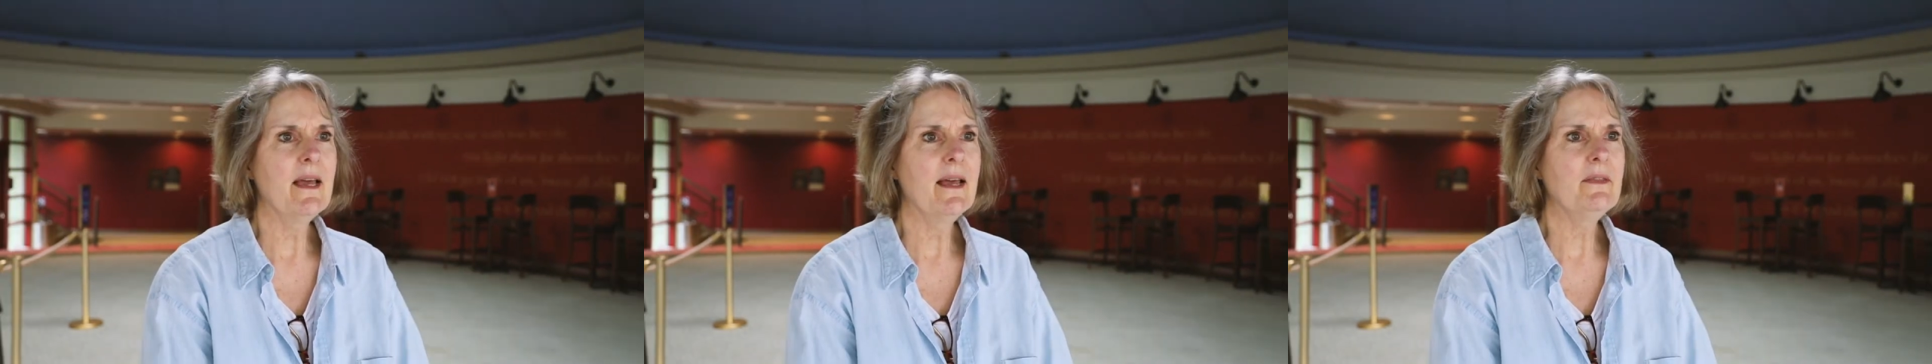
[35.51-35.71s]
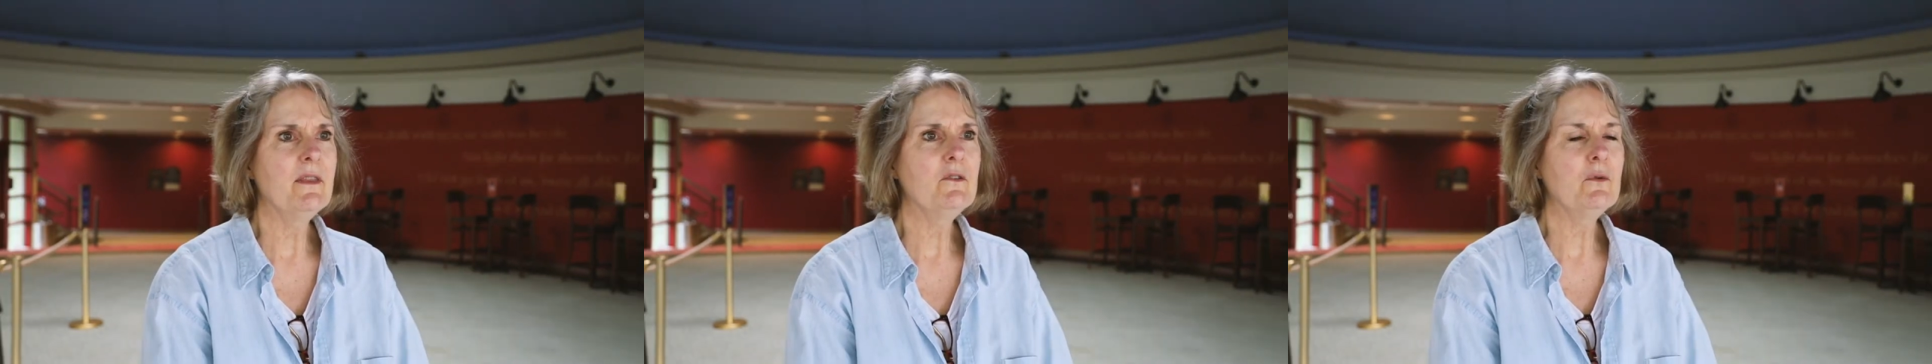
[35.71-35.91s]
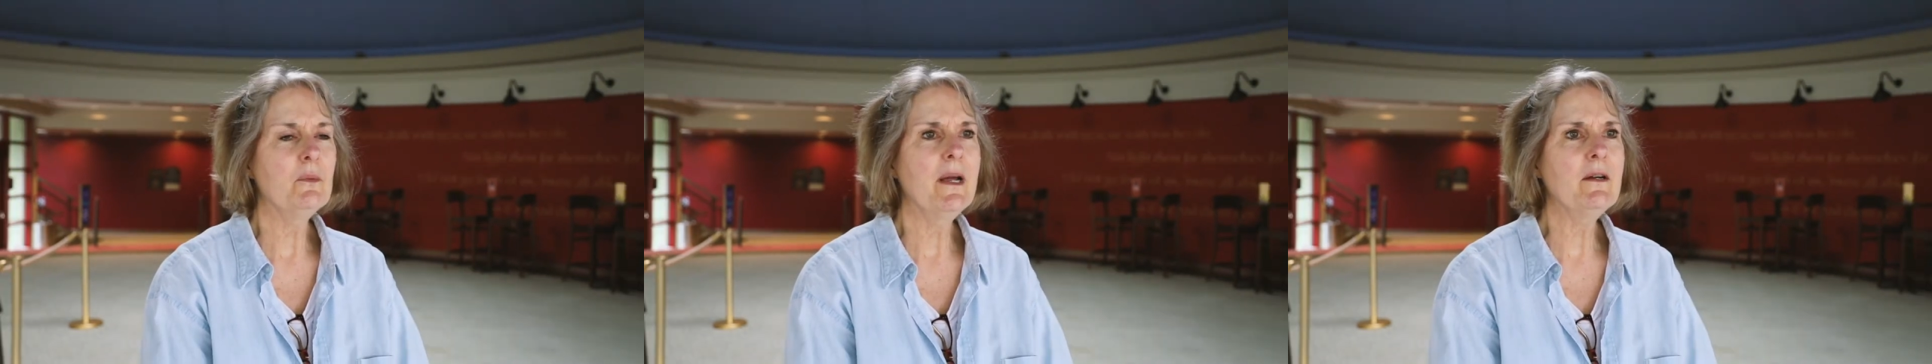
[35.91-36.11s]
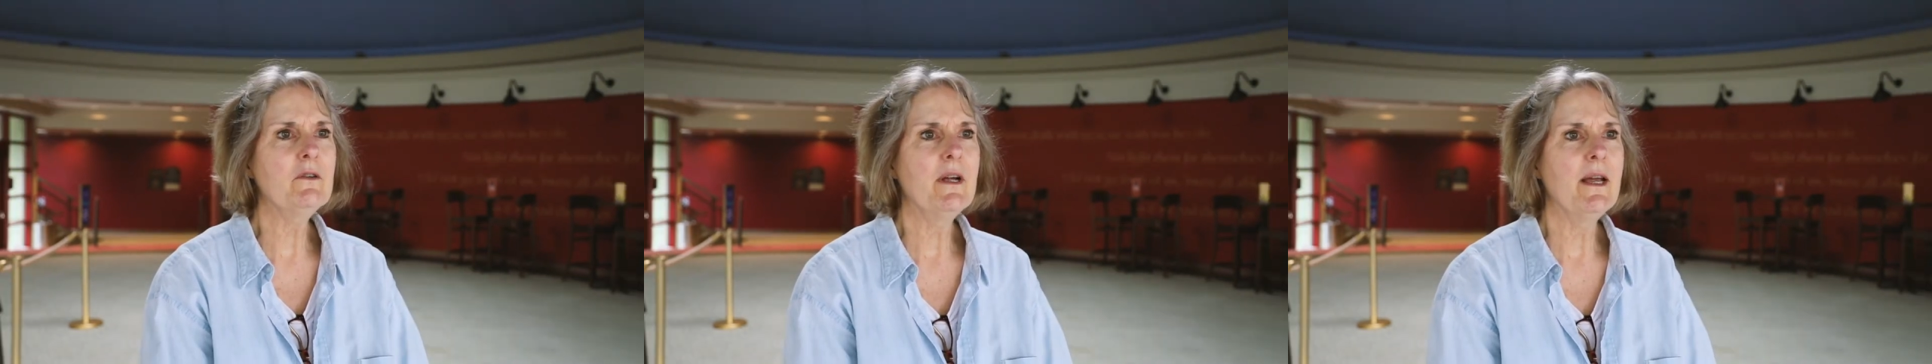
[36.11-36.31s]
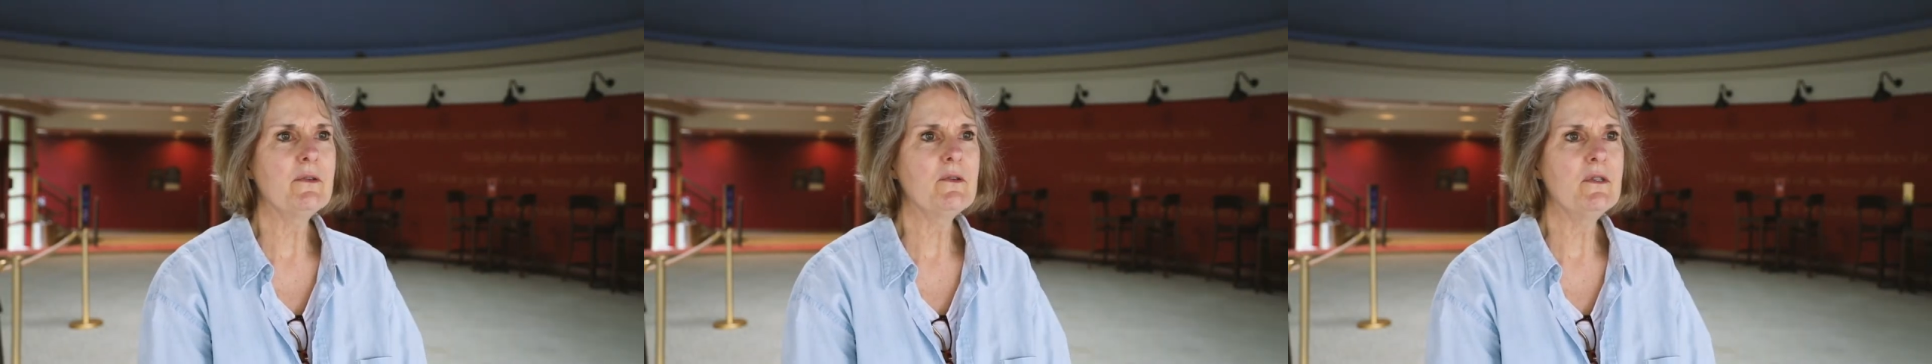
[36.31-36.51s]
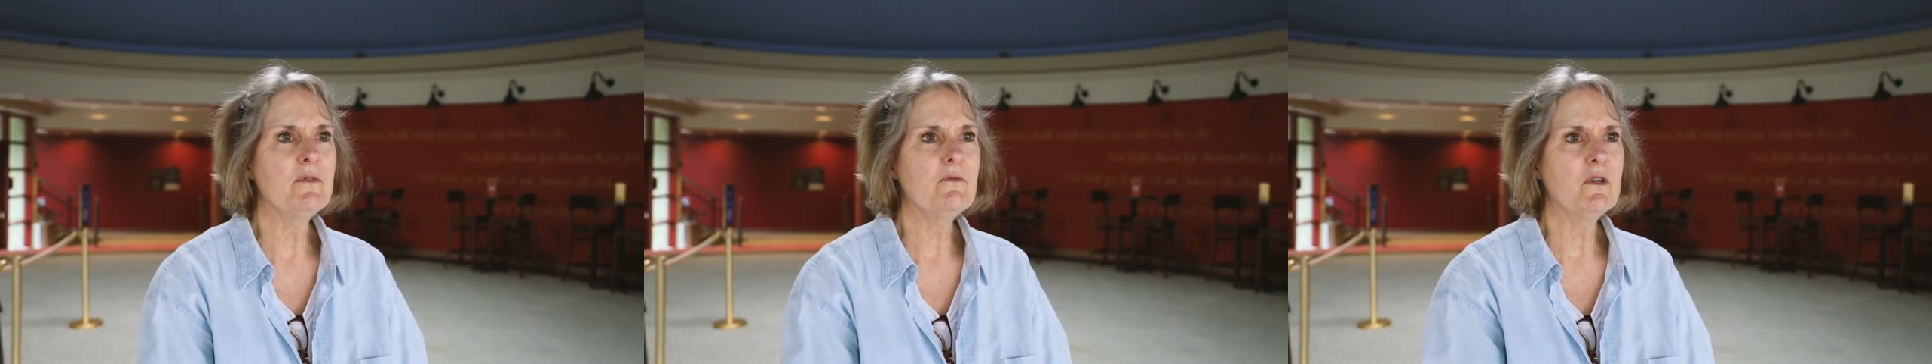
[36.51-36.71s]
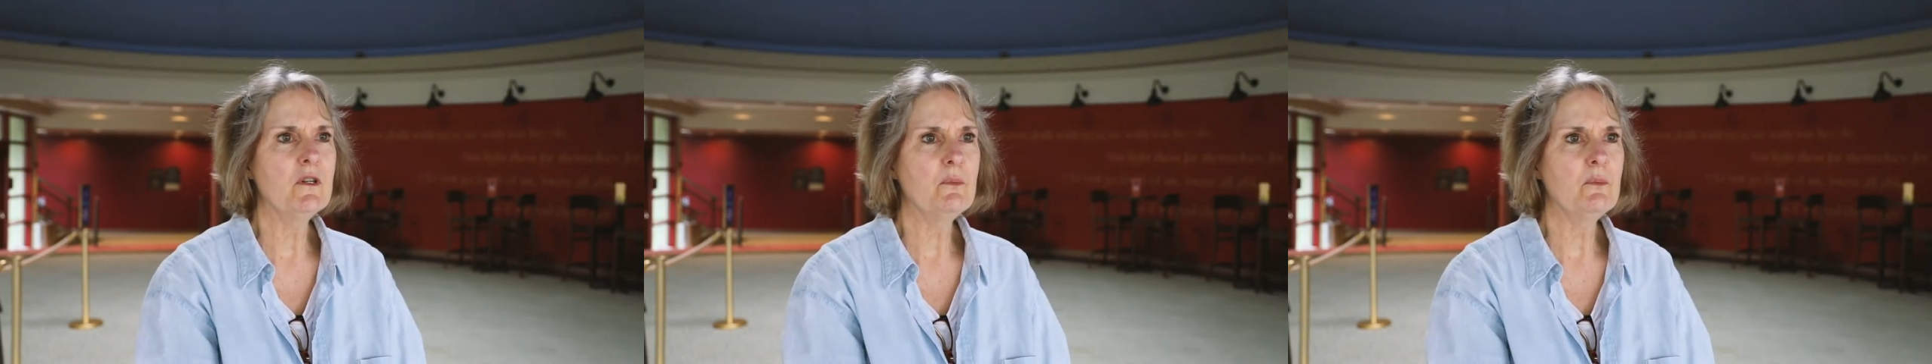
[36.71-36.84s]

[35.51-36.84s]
And the director has different